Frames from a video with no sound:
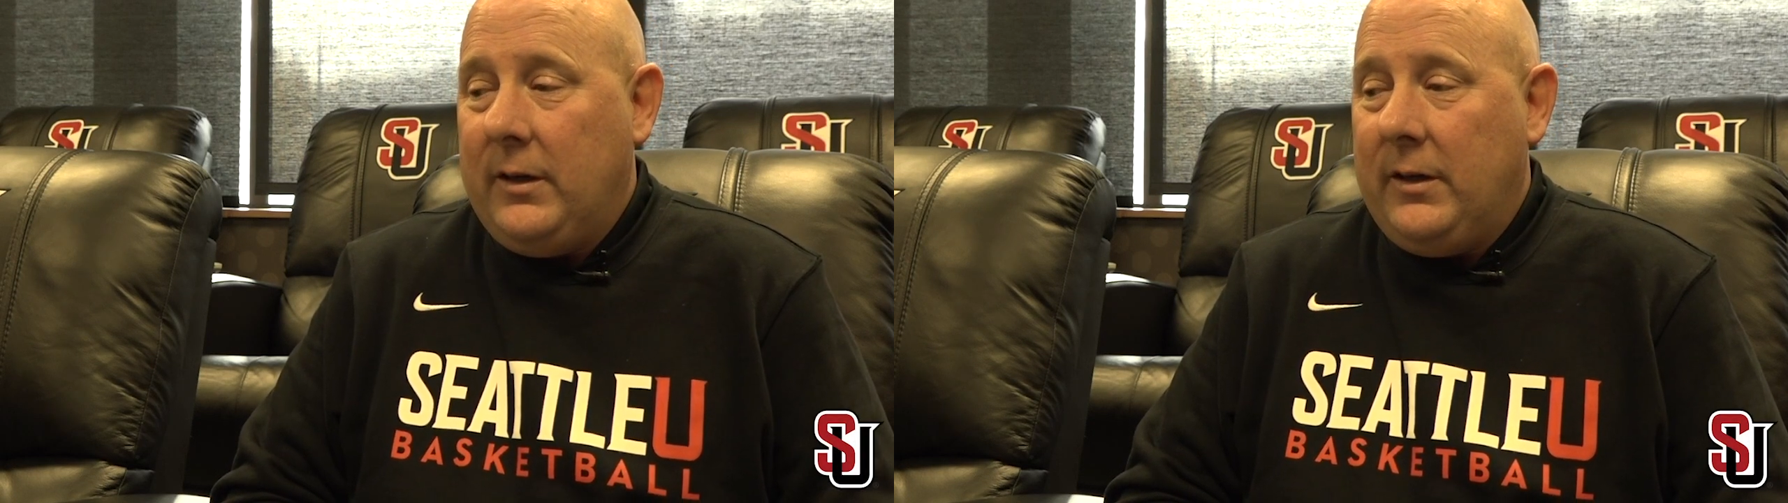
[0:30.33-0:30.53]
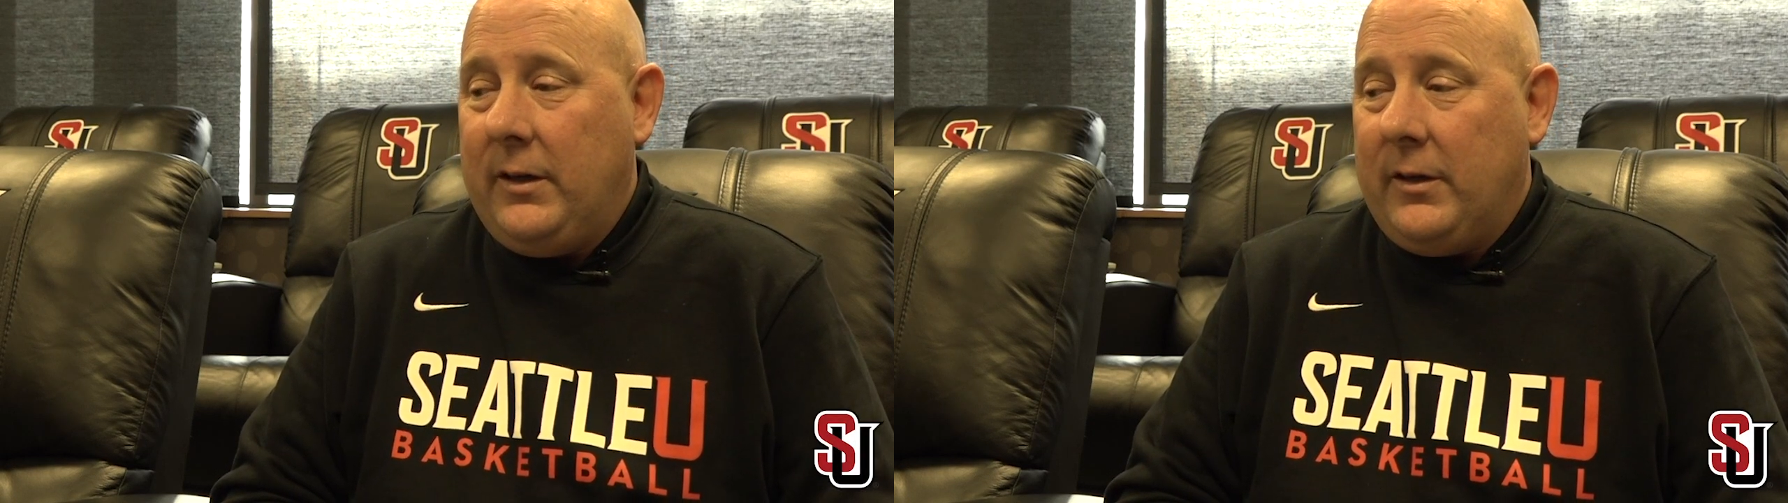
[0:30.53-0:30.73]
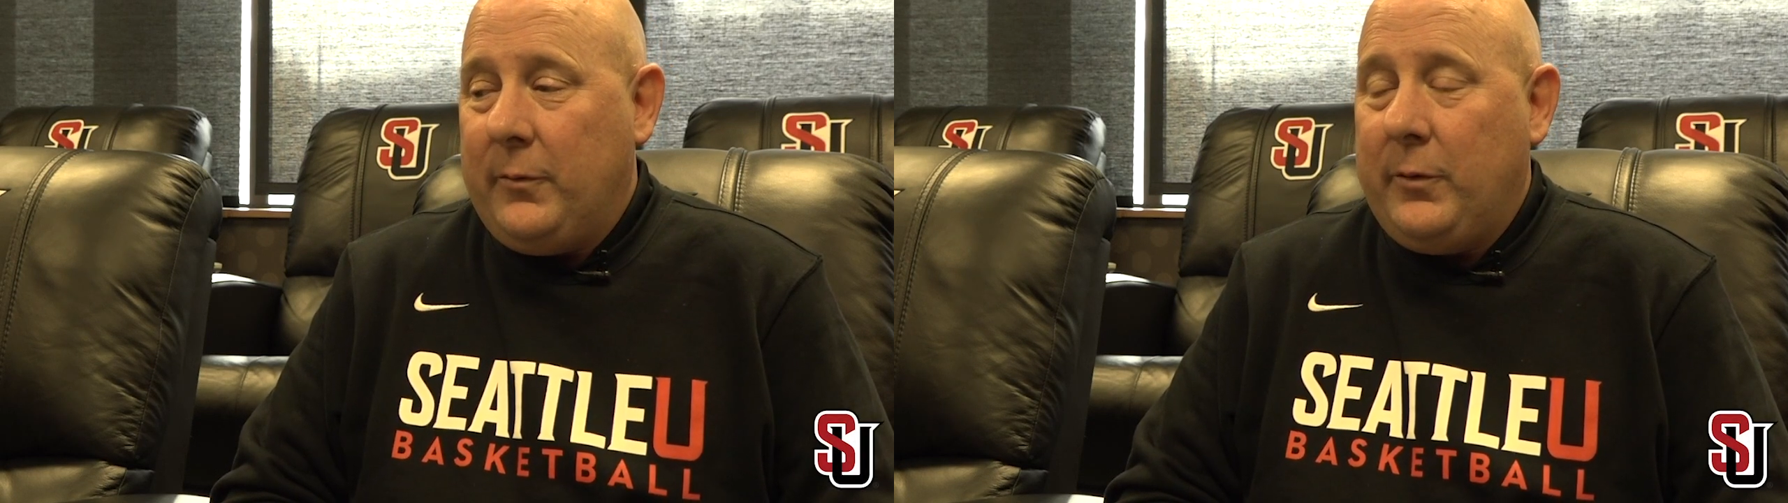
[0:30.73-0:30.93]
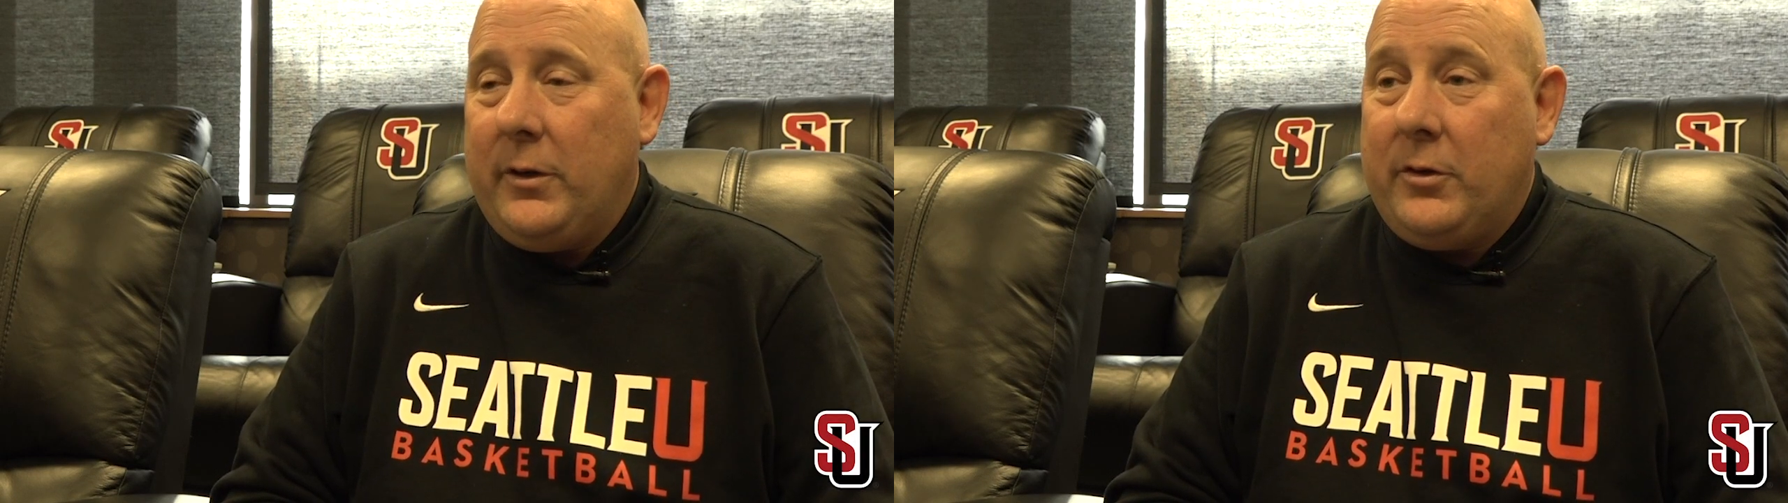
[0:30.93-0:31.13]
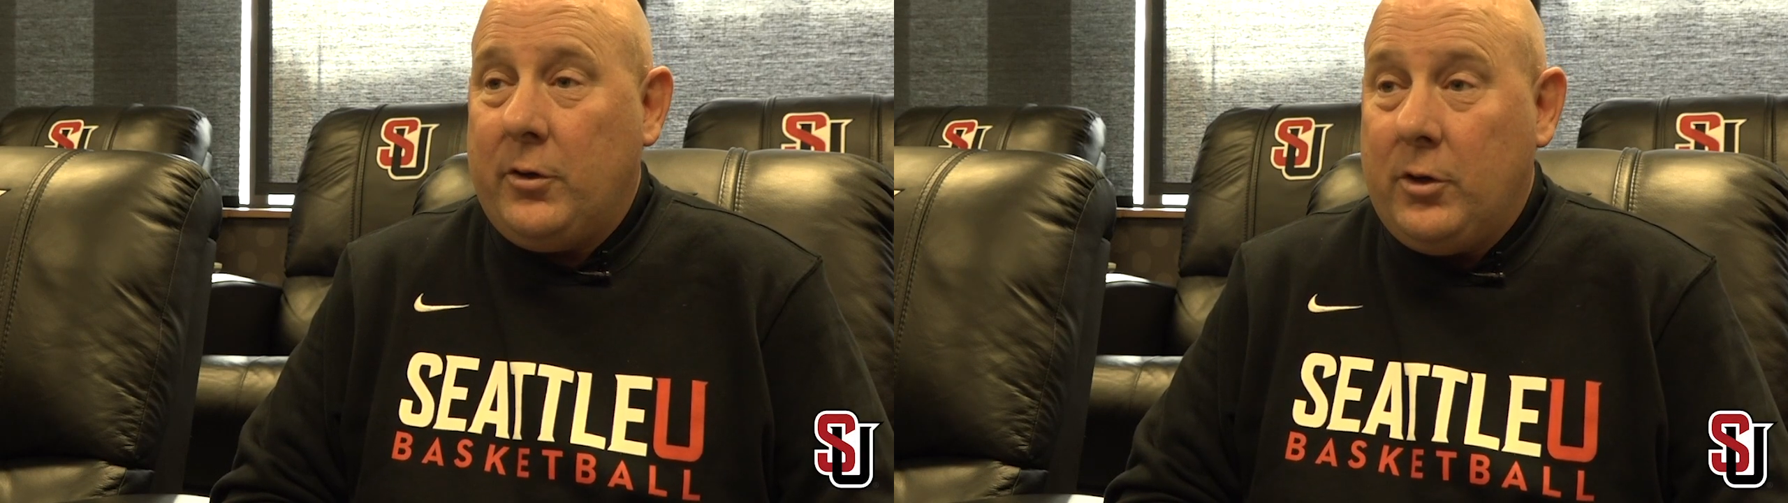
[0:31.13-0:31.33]
and I feel
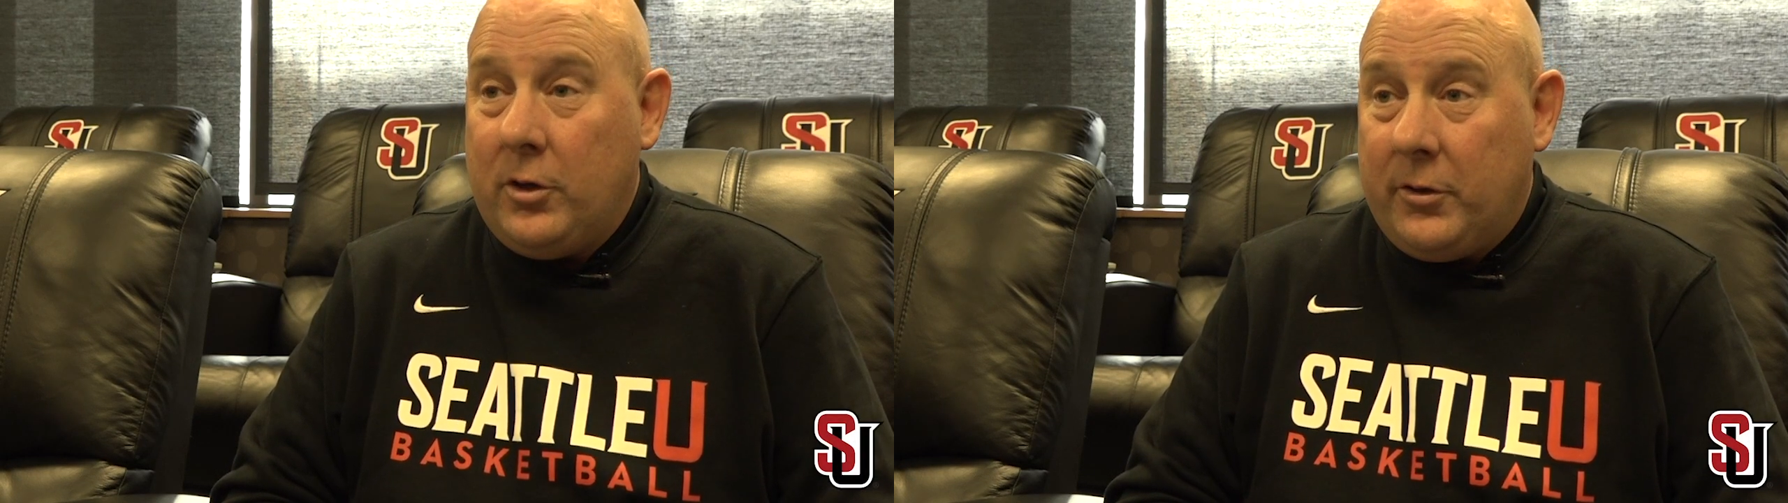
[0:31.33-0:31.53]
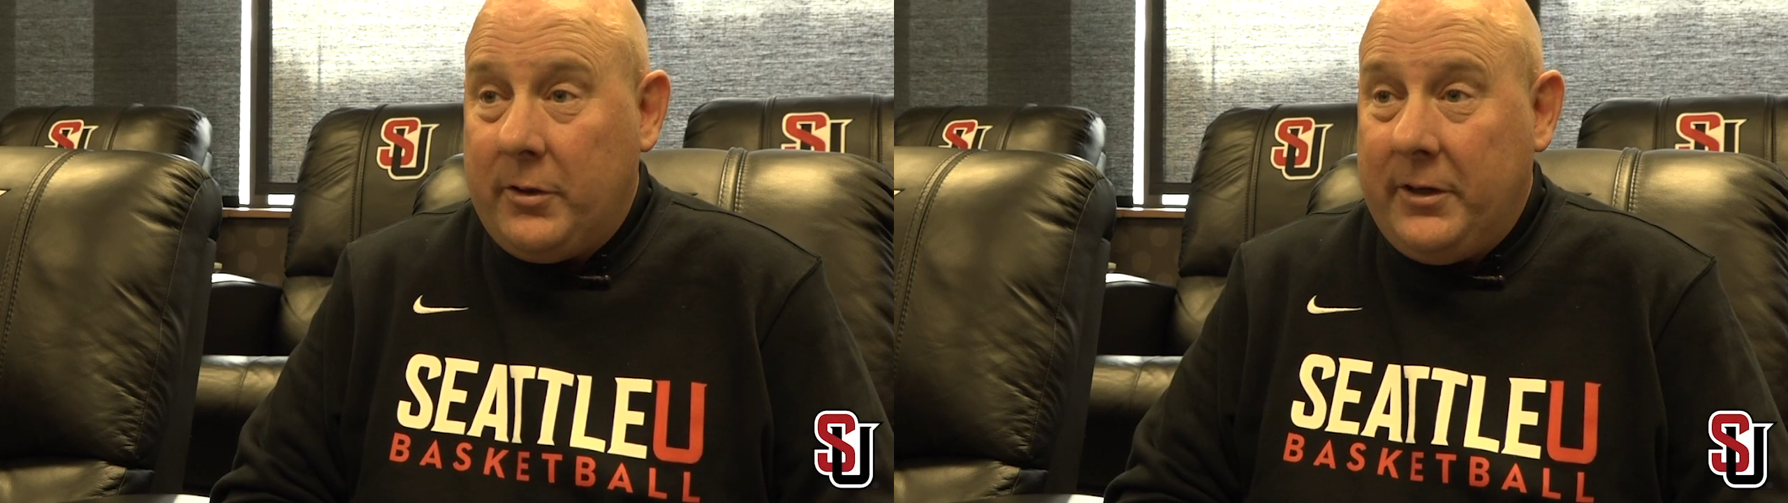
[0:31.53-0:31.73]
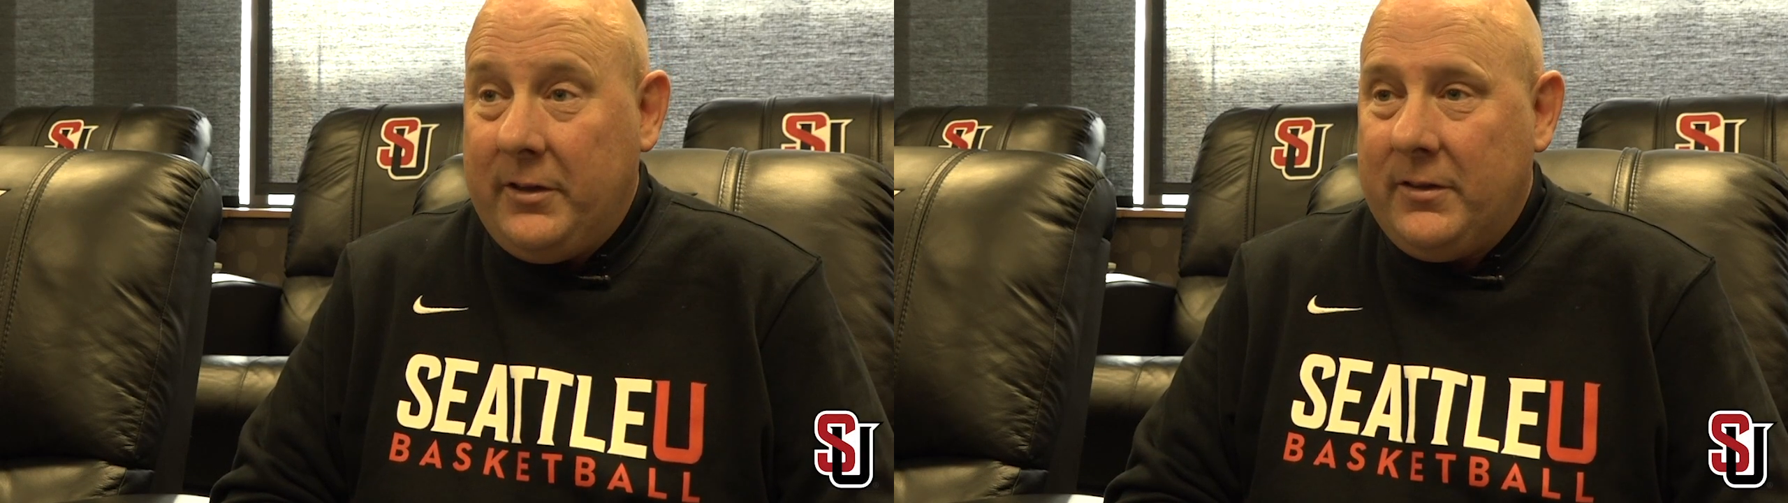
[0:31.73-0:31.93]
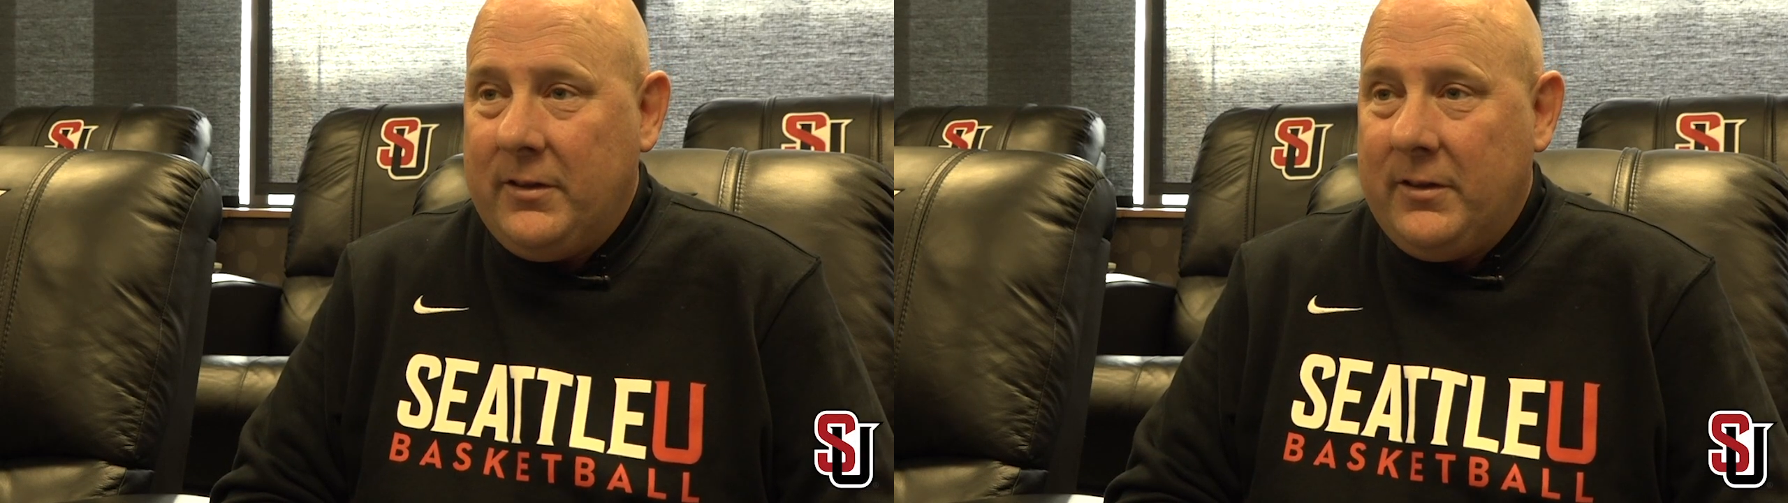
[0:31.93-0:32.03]
like they're hungry